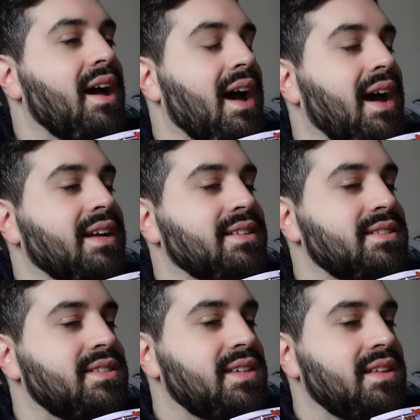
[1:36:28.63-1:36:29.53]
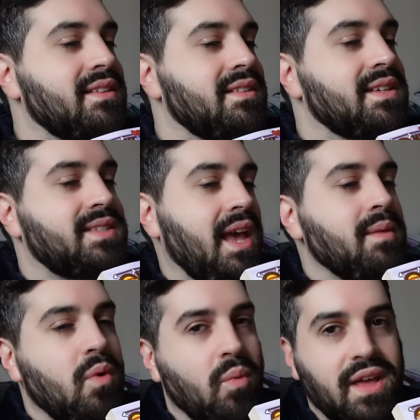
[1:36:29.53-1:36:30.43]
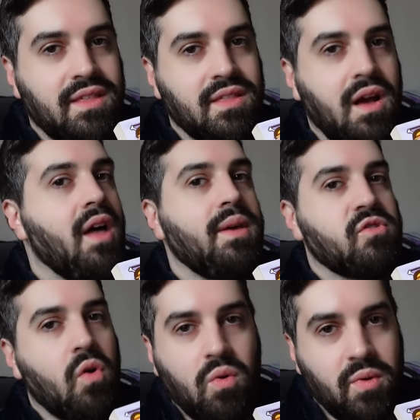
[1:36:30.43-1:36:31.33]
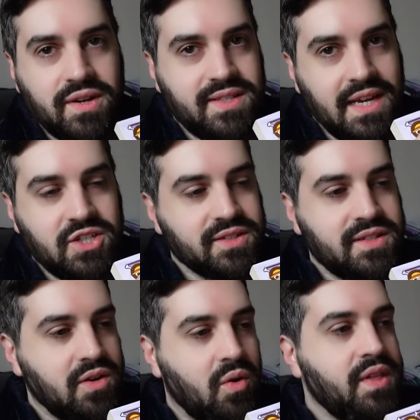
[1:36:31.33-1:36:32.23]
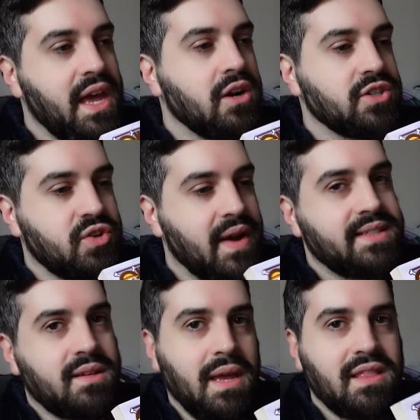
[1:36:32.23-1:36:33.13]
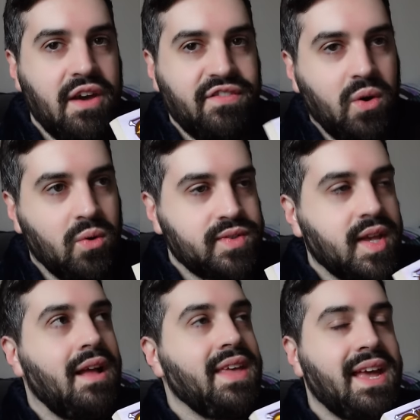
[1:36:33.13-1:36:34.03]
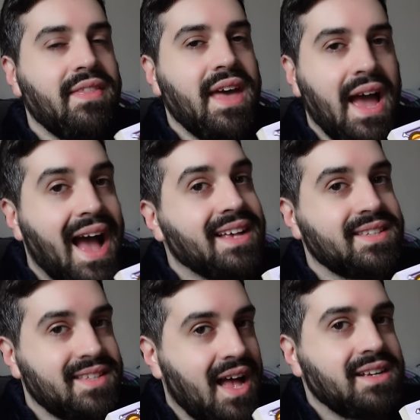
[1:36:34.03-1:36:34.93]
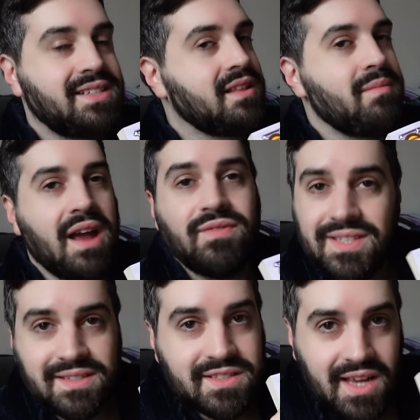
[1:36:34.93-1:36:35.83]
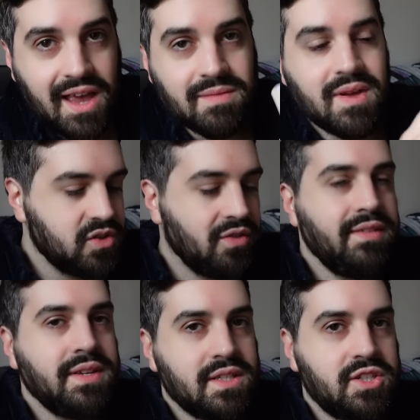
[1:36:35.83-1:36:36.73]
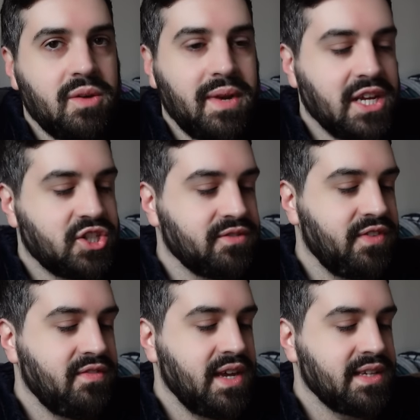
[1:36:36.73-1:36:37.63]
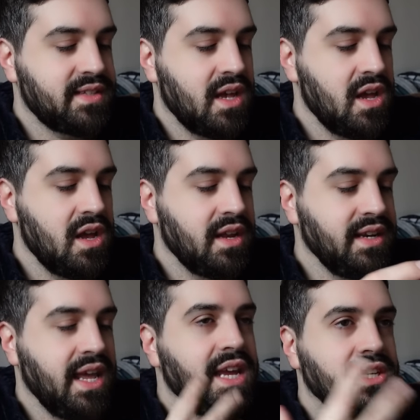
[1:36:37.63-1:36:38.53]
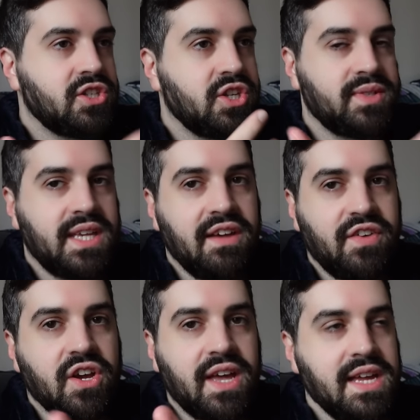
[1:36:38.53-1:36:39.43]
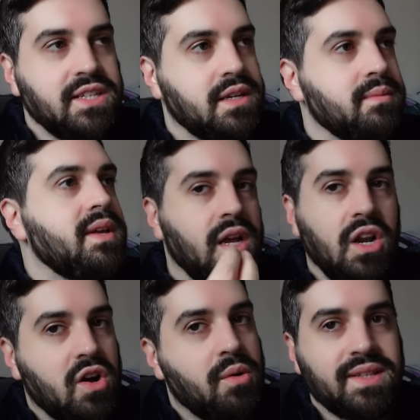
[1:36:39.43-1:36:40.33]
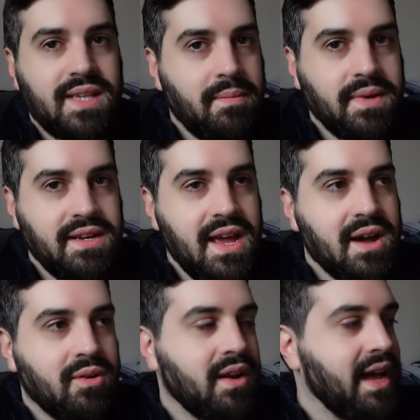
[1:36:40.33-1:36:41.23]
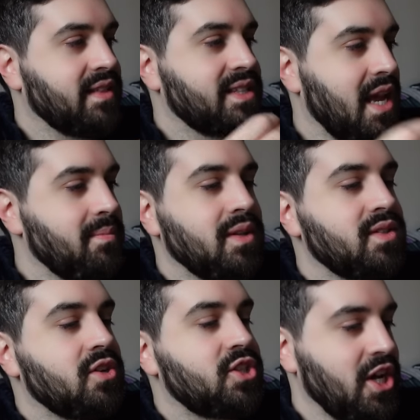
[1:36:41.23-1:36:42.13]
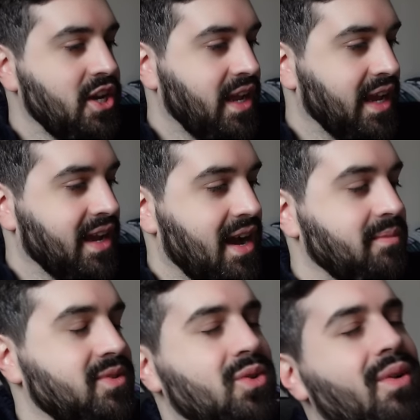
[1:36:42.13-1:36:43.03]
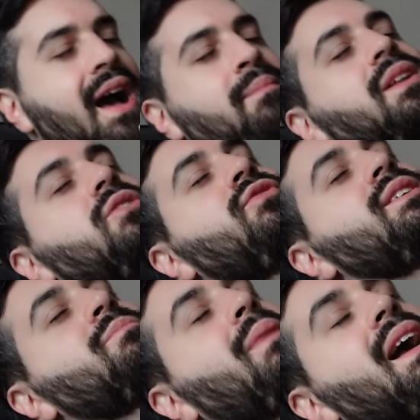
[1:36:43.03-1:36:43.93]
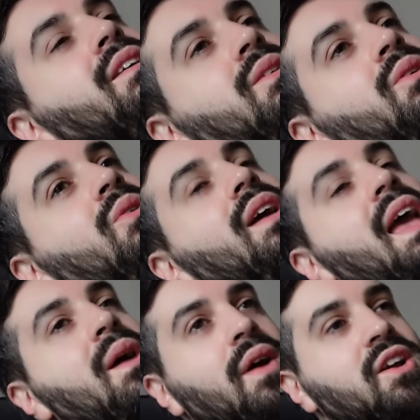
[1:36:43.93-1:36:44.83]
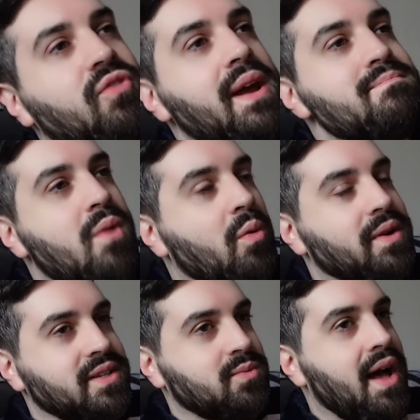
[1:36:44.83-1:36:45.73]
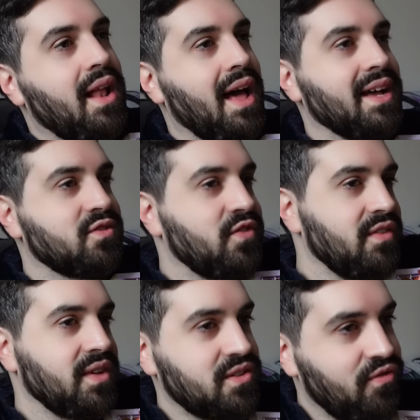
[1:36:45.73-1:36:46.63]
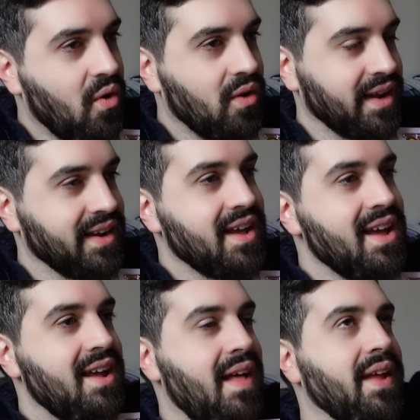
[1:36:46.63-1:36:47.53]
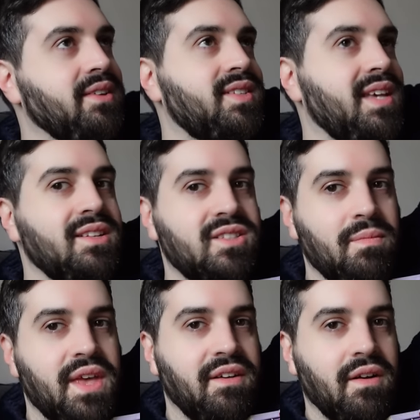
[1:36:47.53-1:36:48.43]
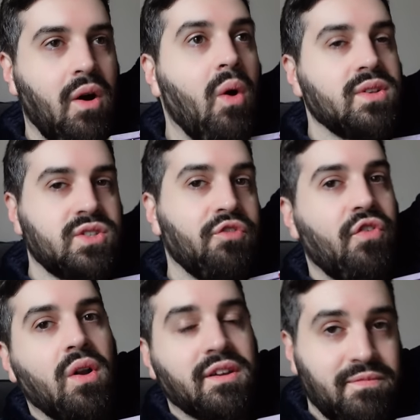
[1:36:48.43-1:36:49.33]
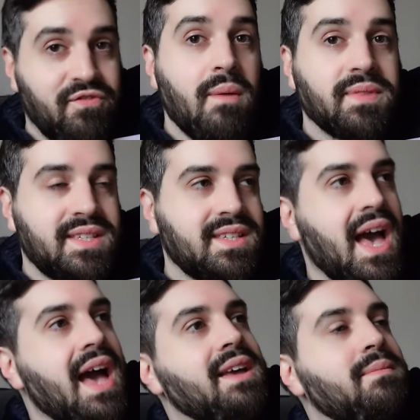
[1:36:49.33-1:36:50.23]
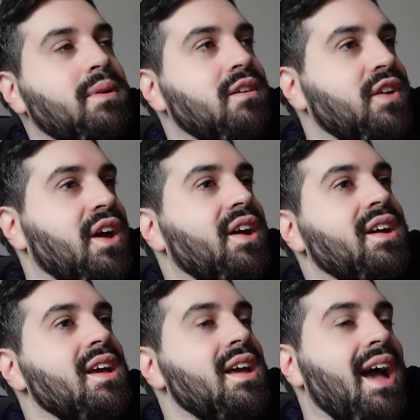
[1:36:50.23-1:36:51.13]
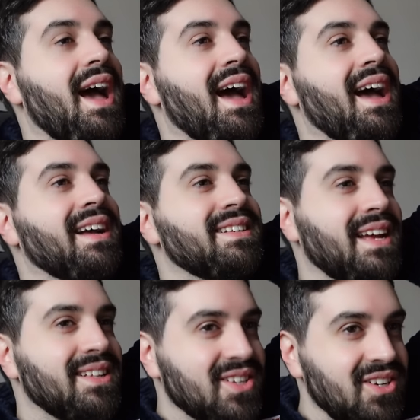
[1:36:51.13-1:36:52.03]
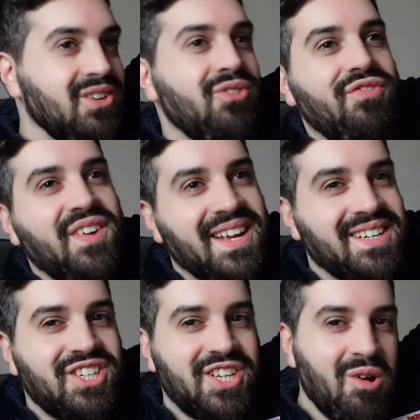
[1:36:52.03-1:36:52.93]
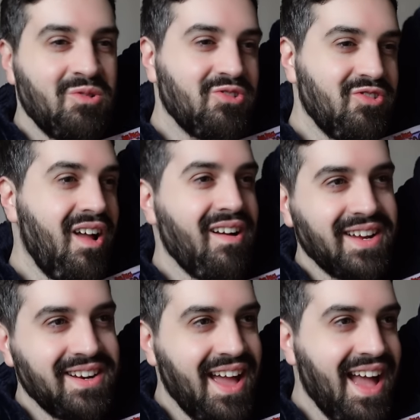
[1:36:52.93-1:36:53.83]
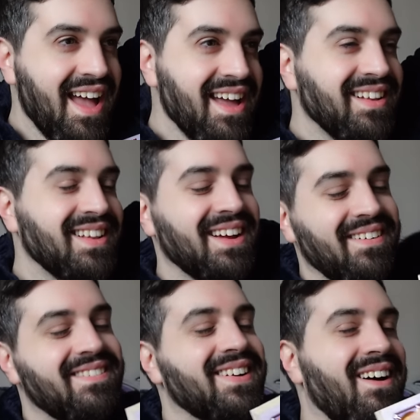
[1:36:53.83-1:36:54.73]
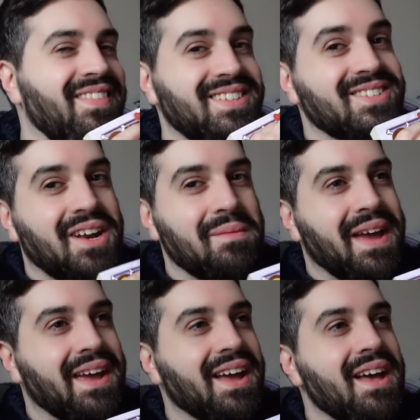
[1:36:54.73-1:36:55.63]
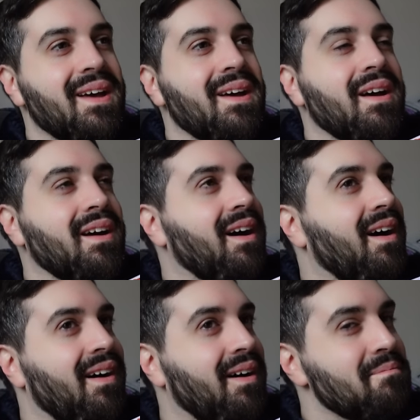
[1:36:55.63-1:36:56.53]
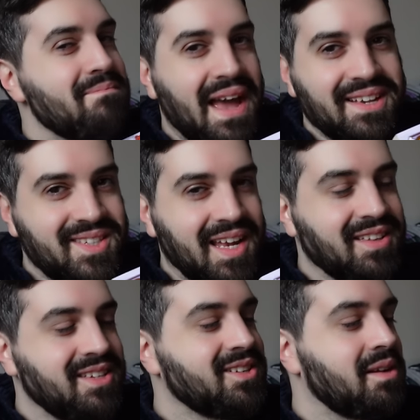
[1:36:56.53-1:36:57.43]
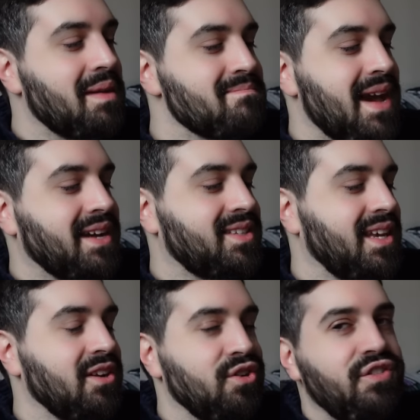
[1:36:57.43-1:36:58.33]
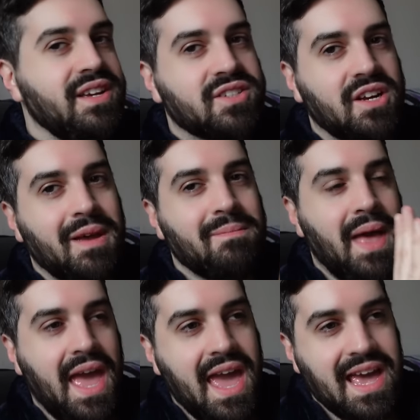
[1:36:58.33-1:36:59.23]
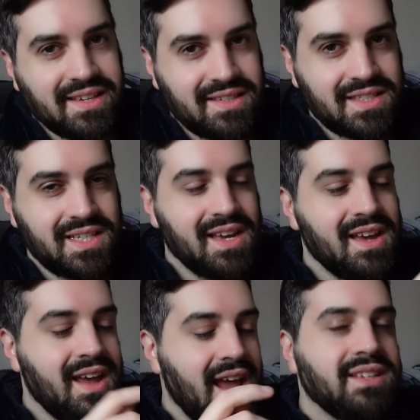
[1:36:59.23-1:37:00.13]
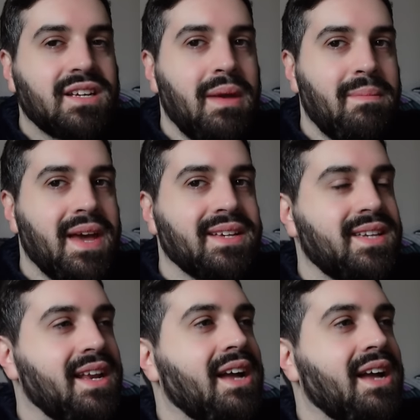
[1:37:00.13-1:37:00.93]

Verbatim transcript: And the same with other Baroque Works agents, you know, they underestimate their foes and they get their asses handed to them every single time. So Vivi's determination, Vivi's need to save her kingdom. Look at what's happening now. Like, the tables are turning. I'm so happy Luffy's back, though. And what a great moment as well as Vivi's falling. And then you see something also falling from the sky above her. And it's Luffy and he's shouting, Crocodile! Oh my god, this is going to be... Oh, messy. This is going to be messy. Luffy is going to be pissed. He's going to be pissed.